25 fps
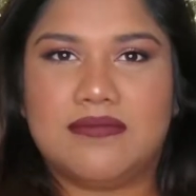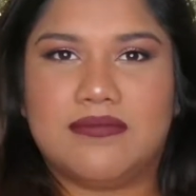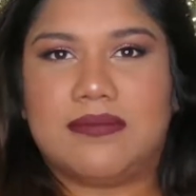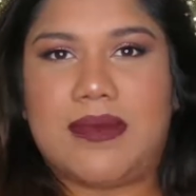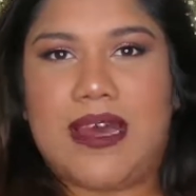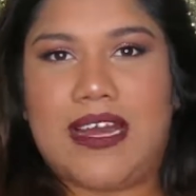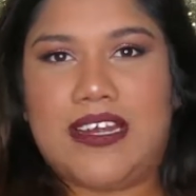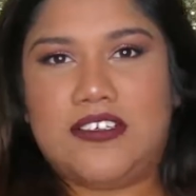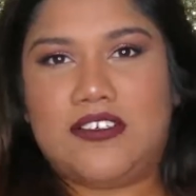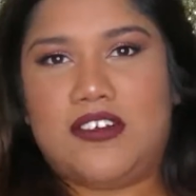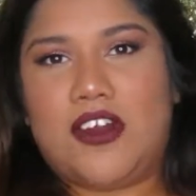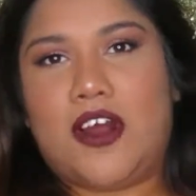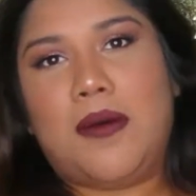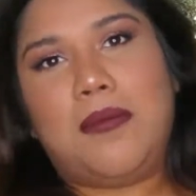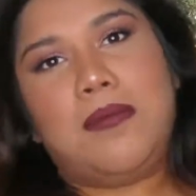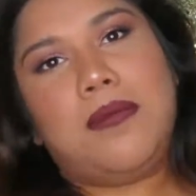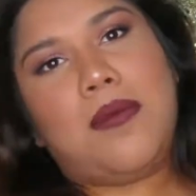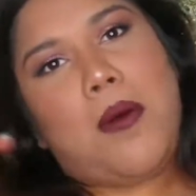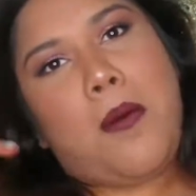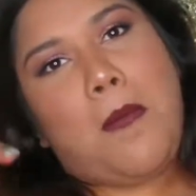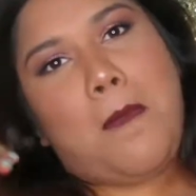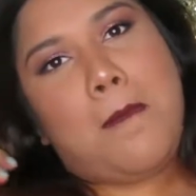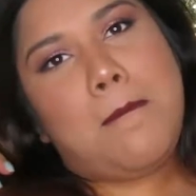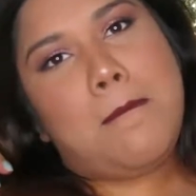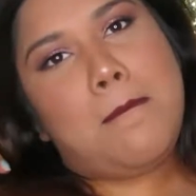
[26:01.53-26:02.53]
Backdrop.
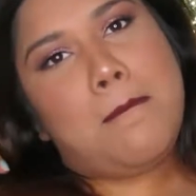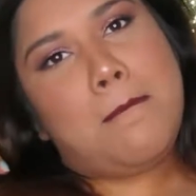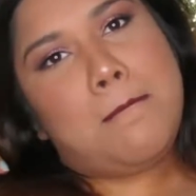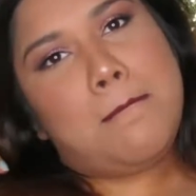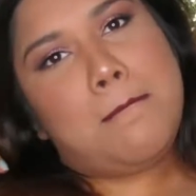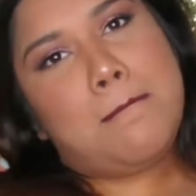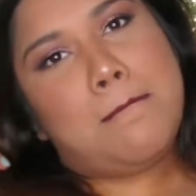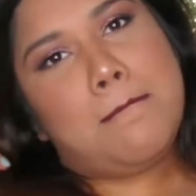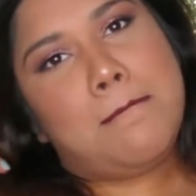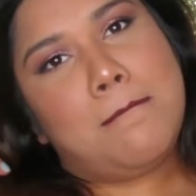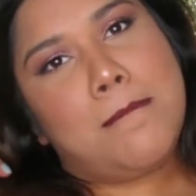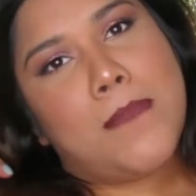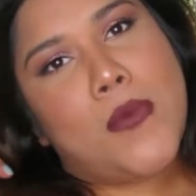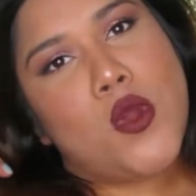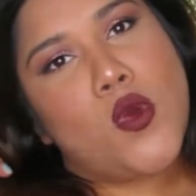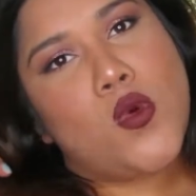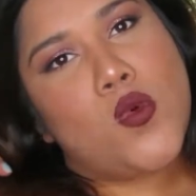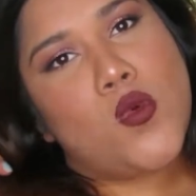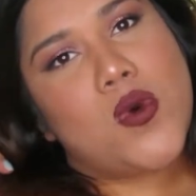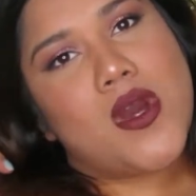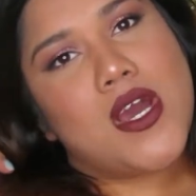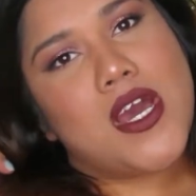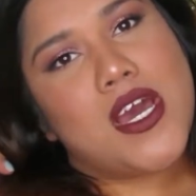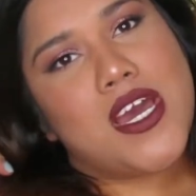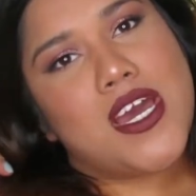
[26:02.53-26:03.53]

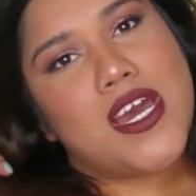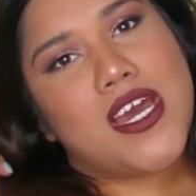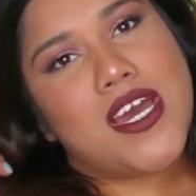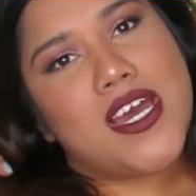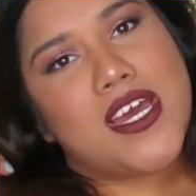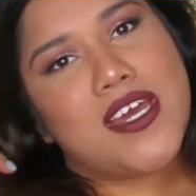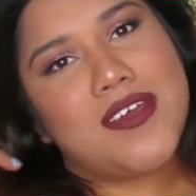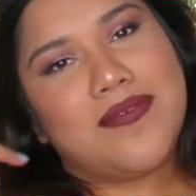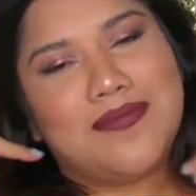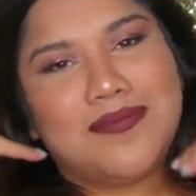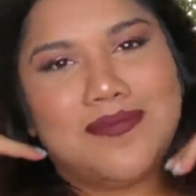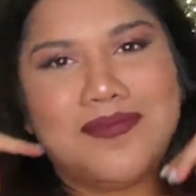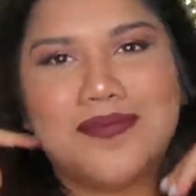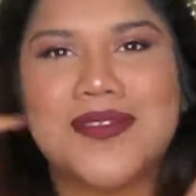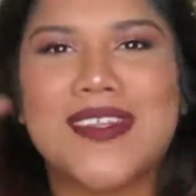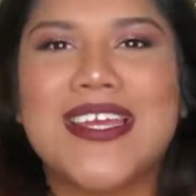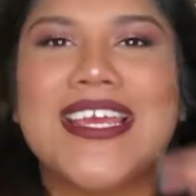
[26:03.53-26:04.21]
What?